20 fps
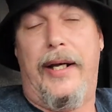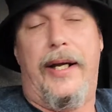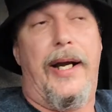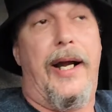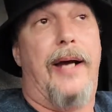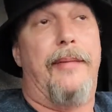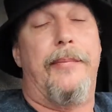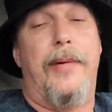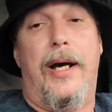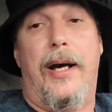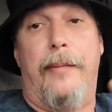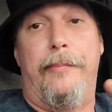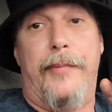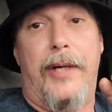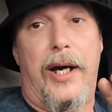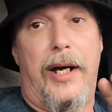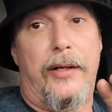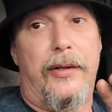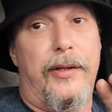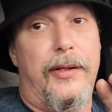And I'm
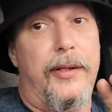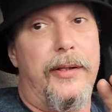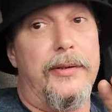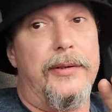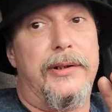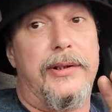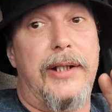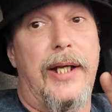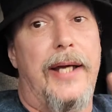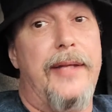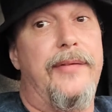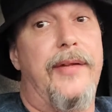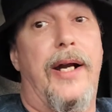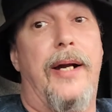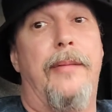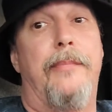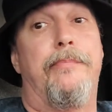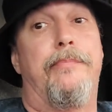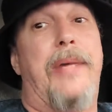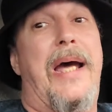not going to say that
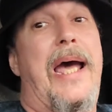I'm